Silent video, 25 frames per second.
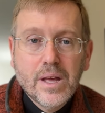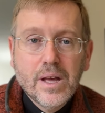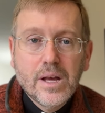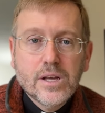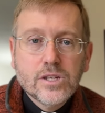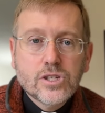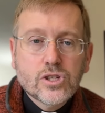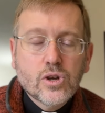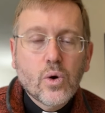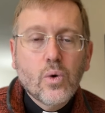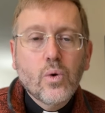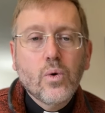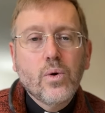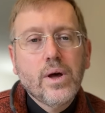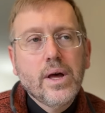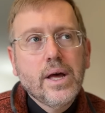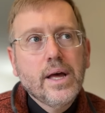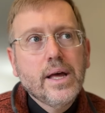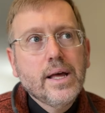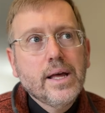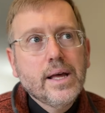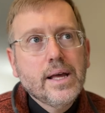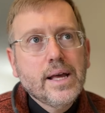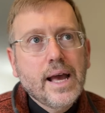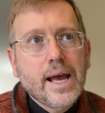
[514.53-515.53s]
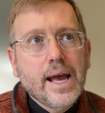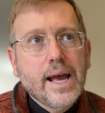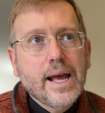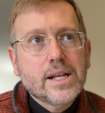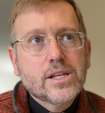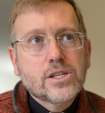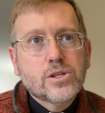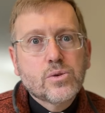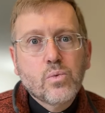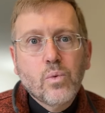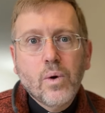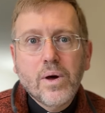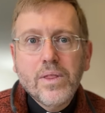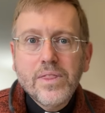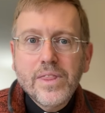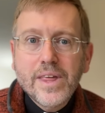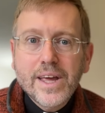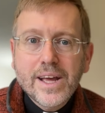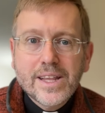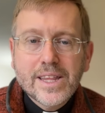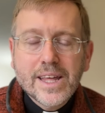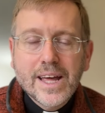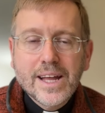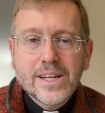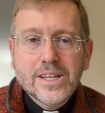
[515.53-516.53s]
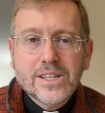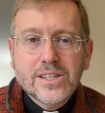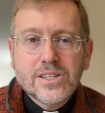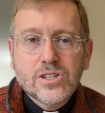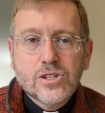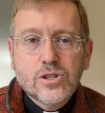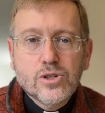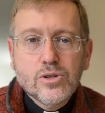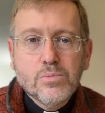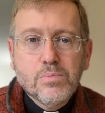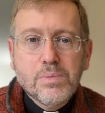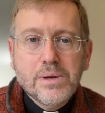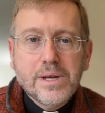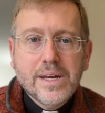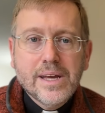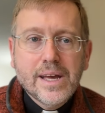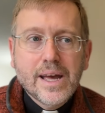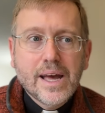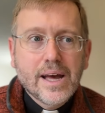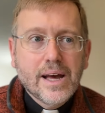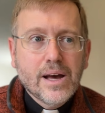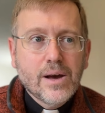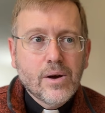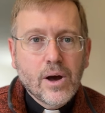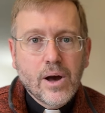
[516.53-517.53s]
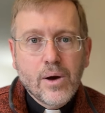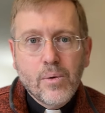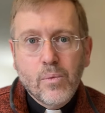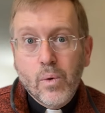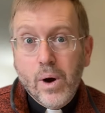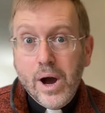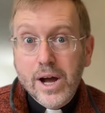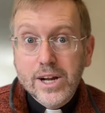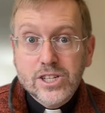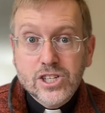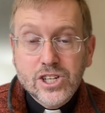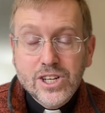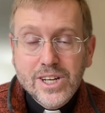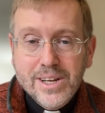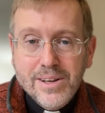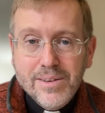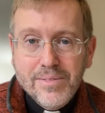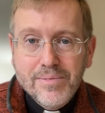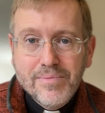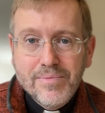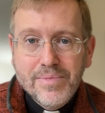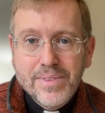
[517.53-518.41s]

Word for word: So it's one thing then to be watching